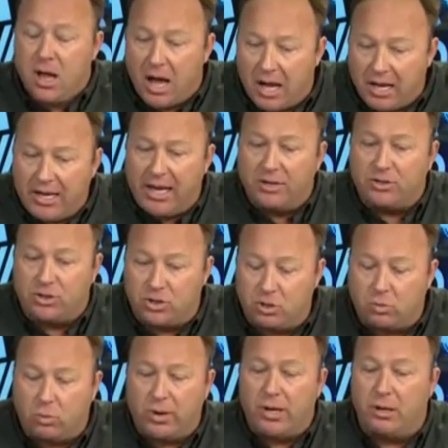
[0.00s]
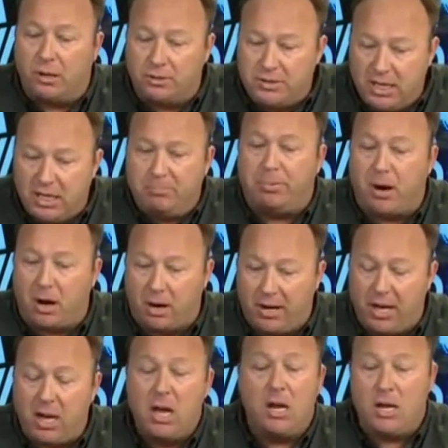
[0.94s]
against the real Tea
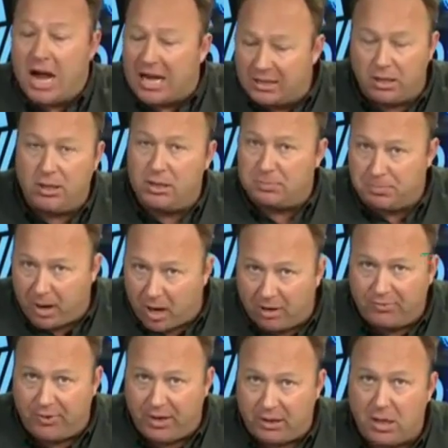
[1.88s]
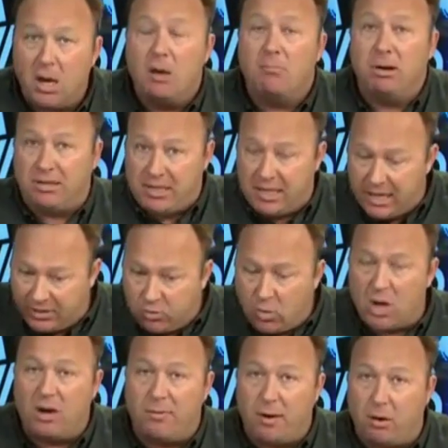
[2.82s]
Party. Not that it's perfect, but that it's
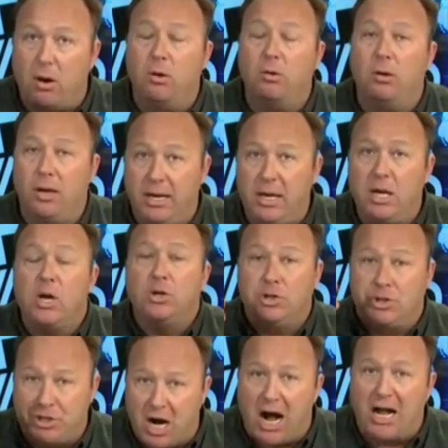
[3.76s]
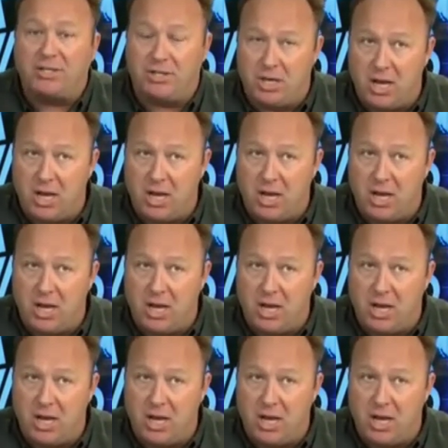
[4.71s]
one of our only shots